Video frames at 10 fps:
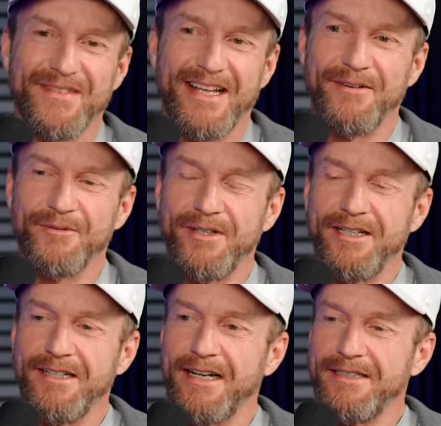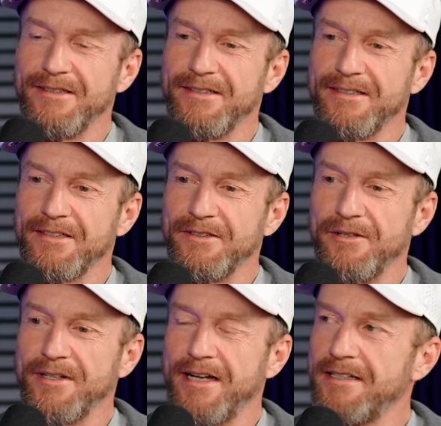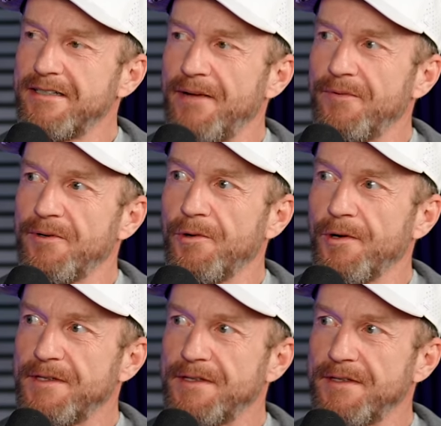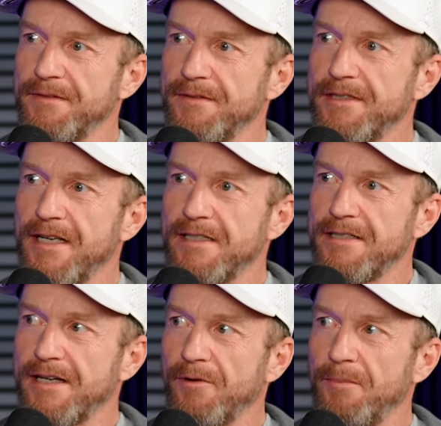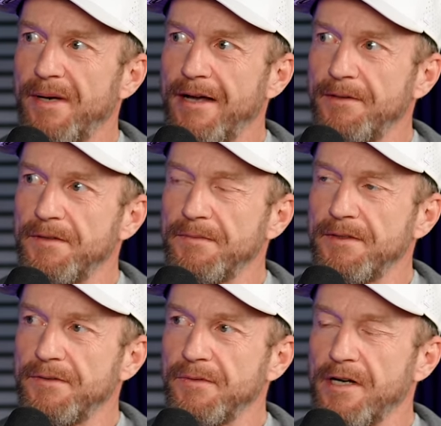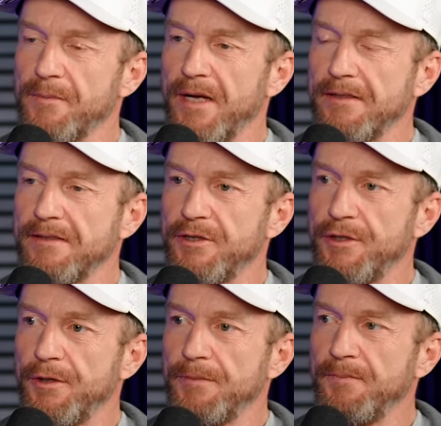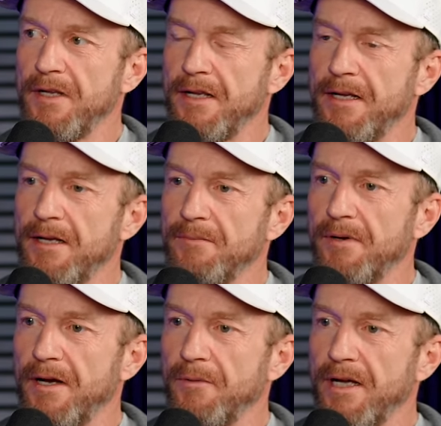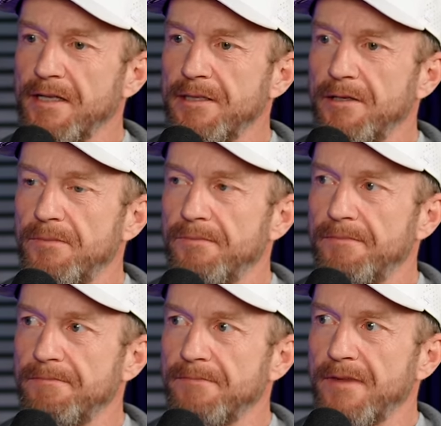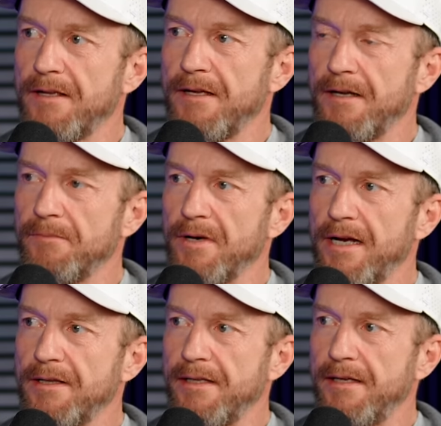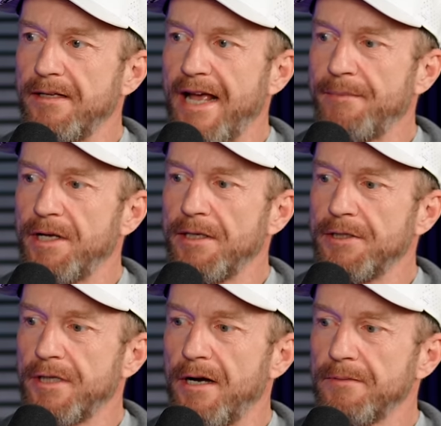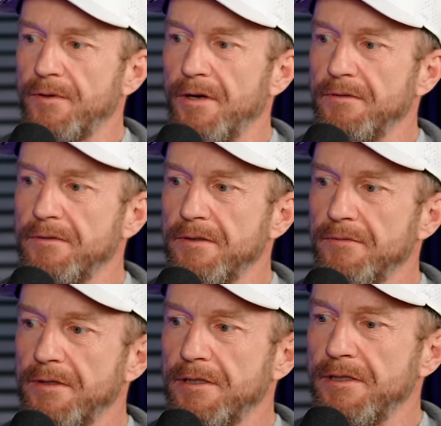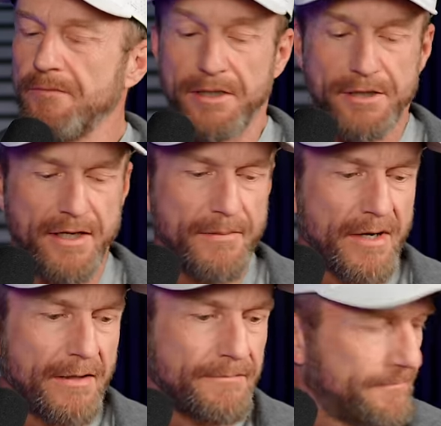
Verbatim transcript: and we I so you and I just came from the courts. We tested several paddles, which we'll talk about soon. Mm -hmm. But we also uh, brought out the Gamma Chuck Ball. What did what did you think about it?